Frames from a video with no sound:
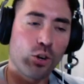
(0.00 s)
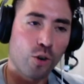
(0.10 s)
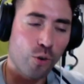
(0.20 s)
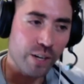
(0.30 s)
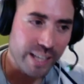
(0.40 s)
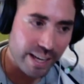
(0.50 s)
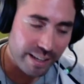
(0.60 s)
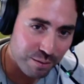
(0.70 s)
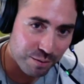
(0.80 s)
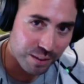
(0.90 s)

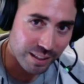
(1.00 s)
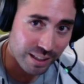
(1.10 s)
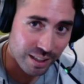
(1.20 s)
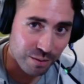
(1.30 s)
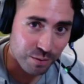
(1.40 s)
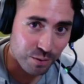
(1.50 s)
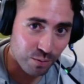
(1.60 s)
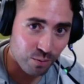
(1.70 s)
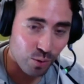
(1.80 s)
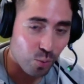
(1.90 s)
creative gift,
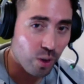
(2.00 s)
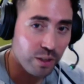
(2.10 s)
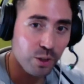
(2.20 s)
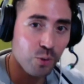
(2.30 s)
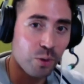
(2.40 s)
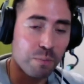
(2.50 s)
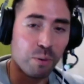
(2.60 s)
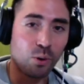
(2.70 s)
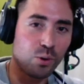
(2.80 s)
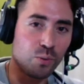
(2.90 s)
the one you were
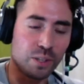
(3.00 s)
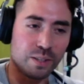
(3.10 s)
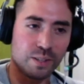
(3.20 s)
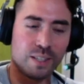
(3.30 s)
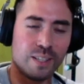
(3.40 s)
born with.